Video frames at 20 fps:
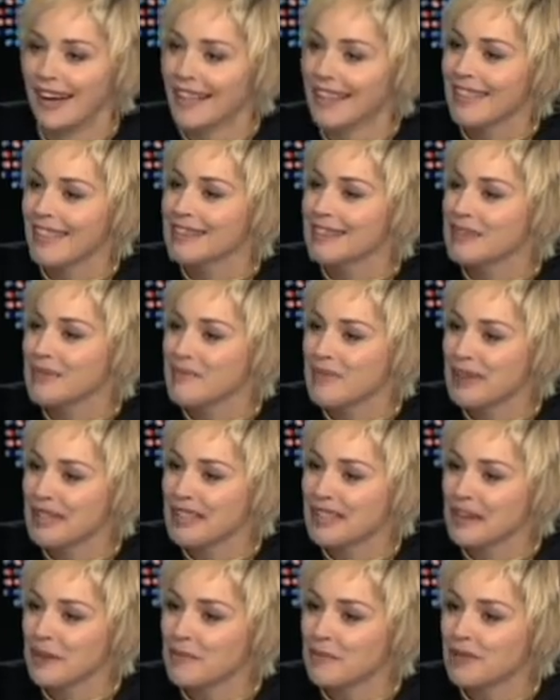that's a
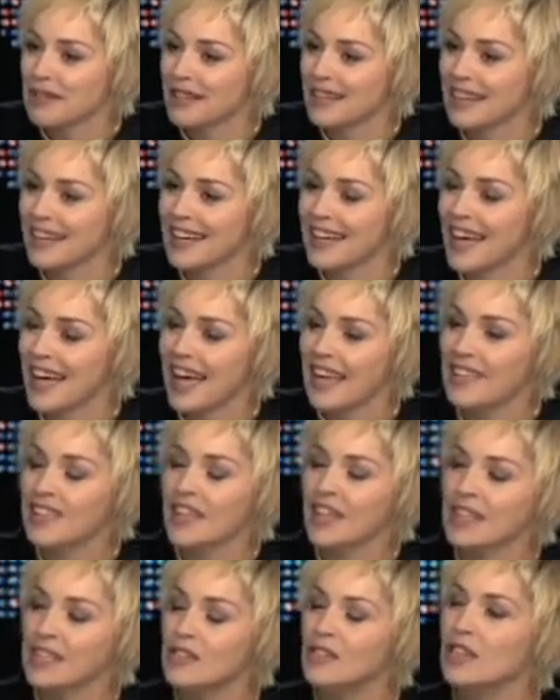big number. And
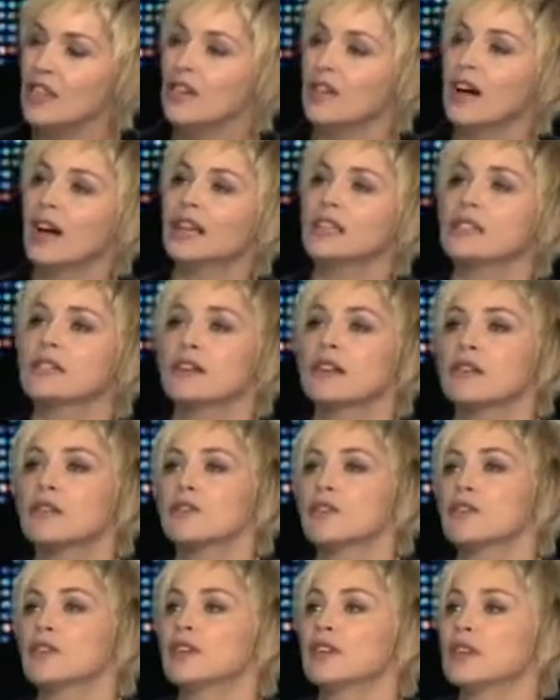then, you know, I
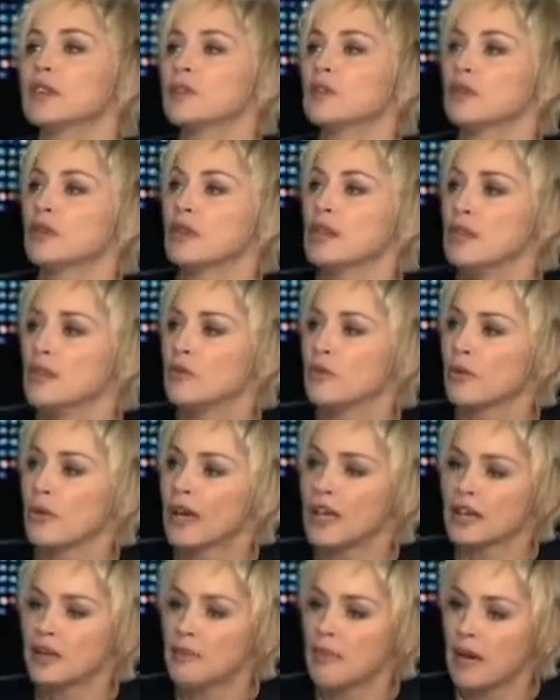started feeling really
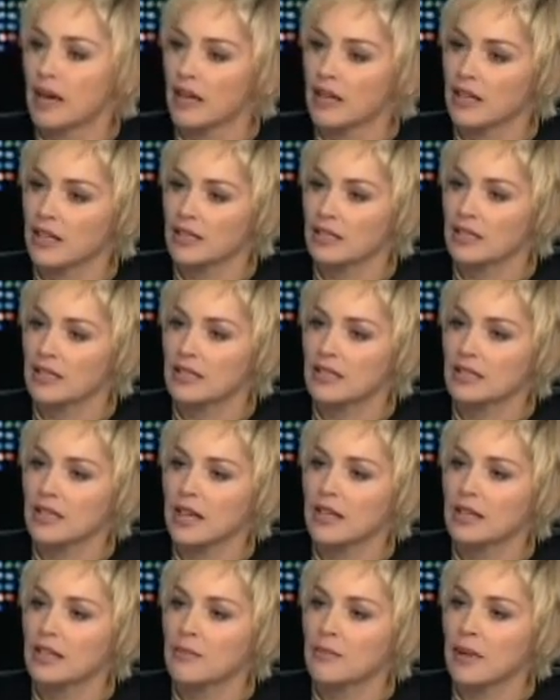great about it,
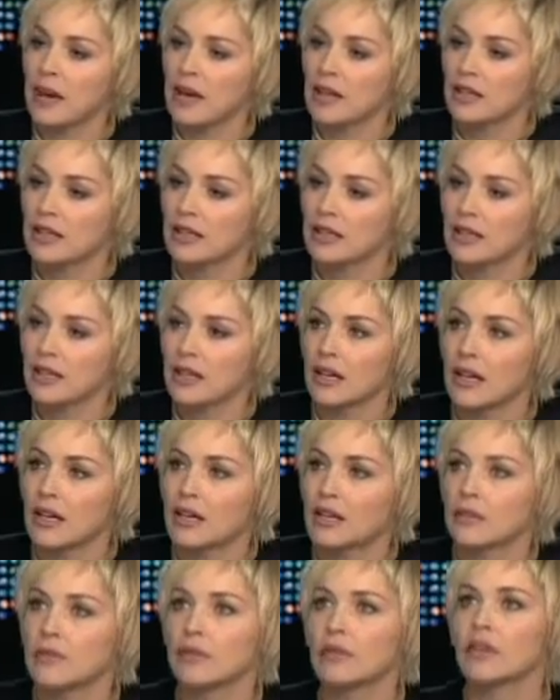excited about it, and
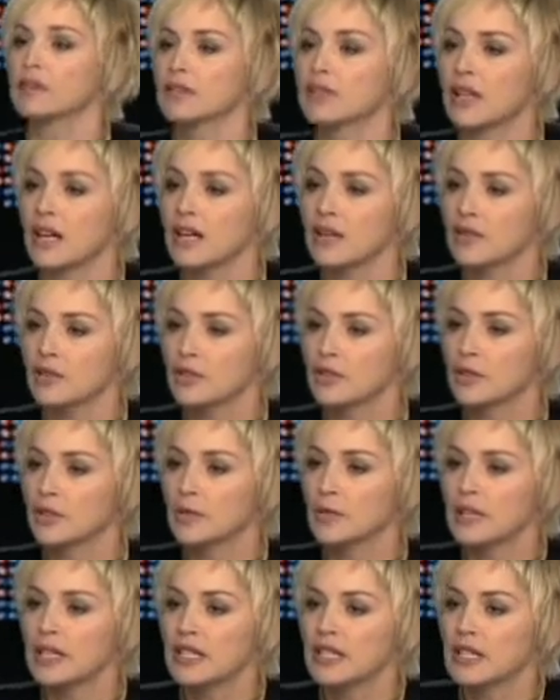kind of well, it's kind of a
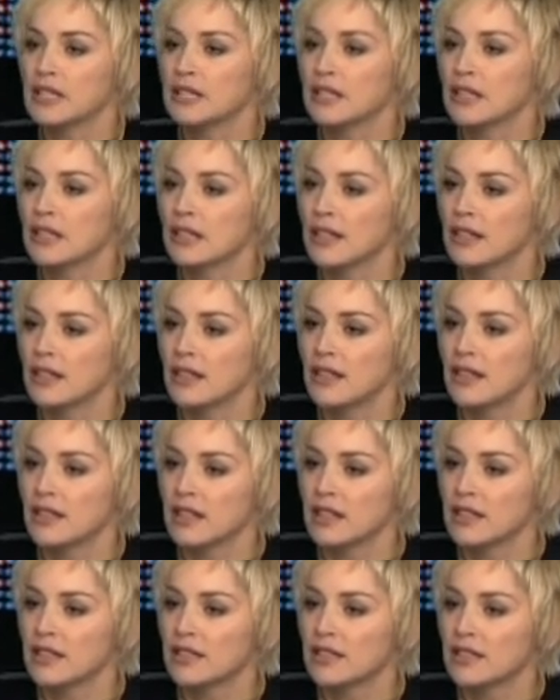luminous uh,
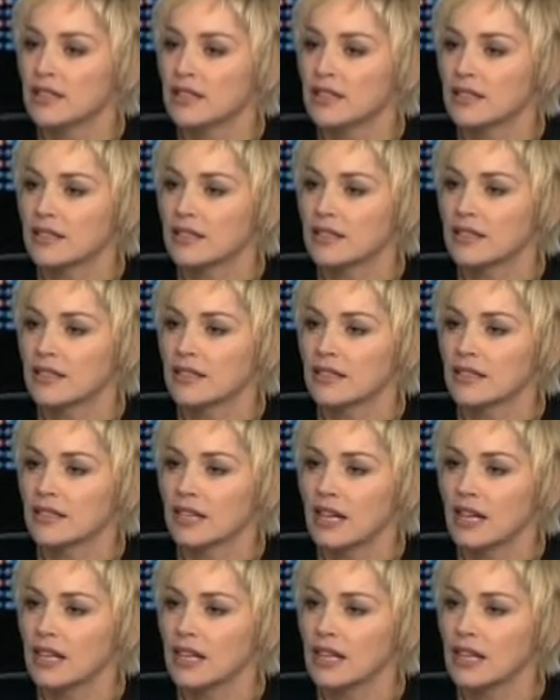thing. It's uh,
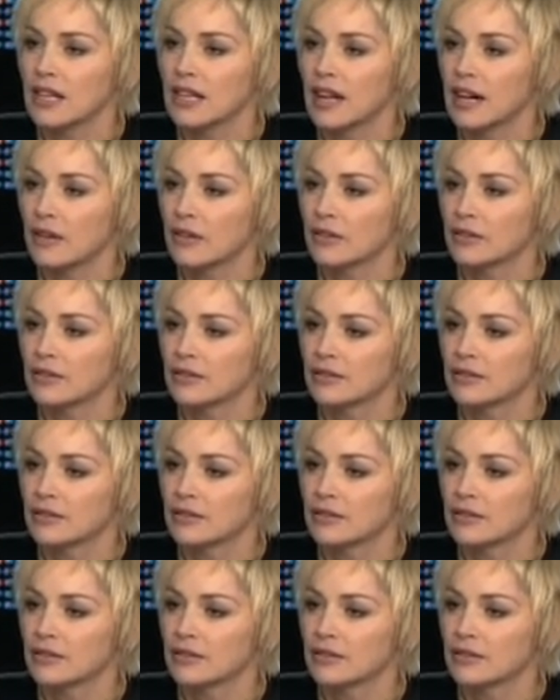exciting now.